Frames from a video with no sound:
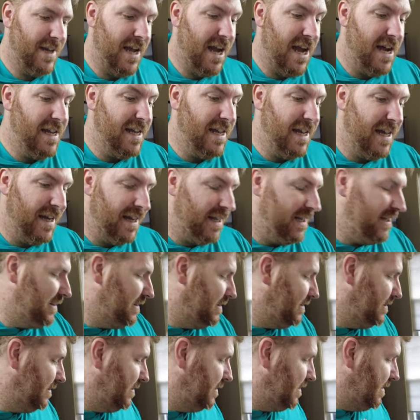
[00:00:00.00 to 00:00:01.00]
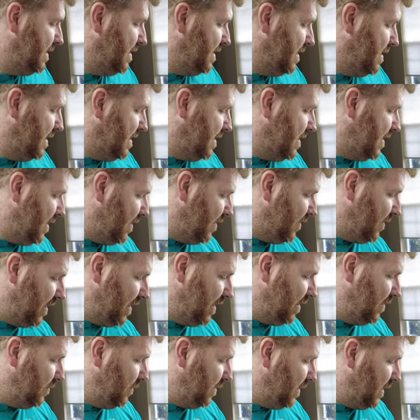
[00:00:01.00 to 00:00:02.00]
I get it. All
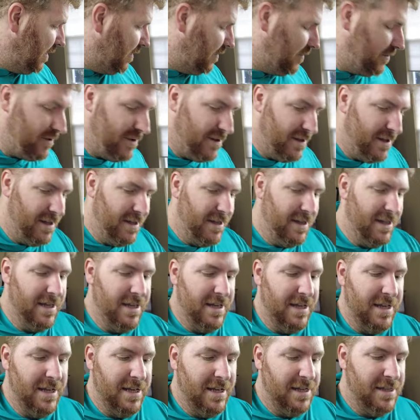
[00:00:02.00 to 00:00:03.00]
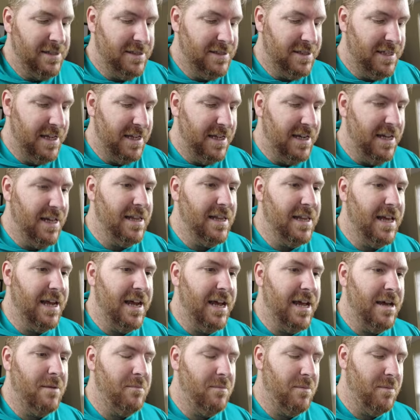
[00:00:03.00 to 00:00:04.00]
right, here we go. CD
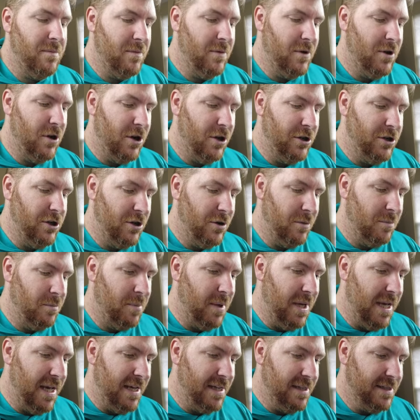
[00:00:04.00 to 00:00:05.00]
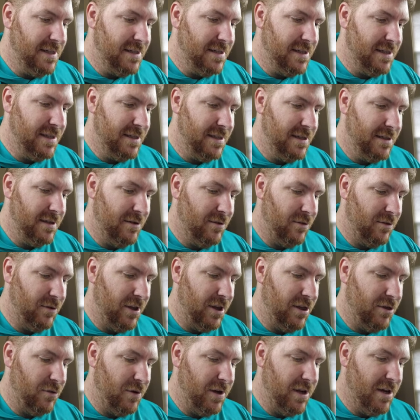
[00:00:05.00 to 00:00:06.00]
Lamb on your base.
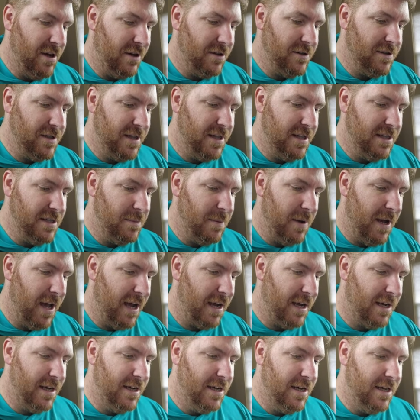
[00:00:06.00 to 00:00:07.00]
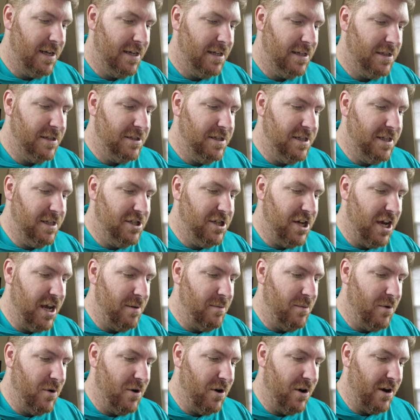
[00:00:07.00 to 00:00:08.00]
Only three cards in this pack.
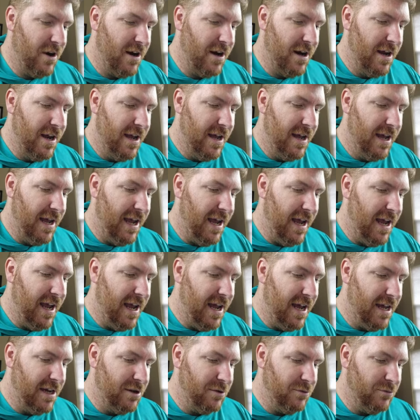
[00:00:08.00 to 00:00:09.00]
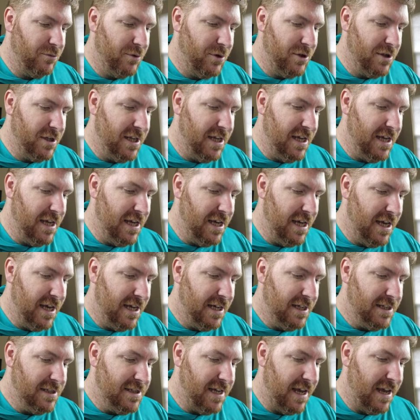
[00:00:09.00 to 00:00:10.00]
DJ Moore and rookie
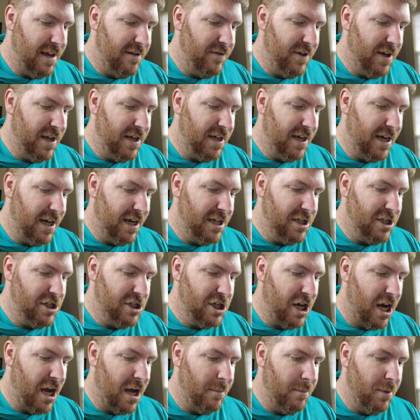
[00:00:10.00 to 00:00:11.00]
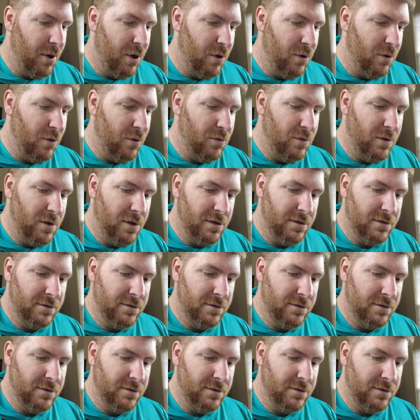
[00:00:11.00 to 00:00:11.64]
David Ajabo.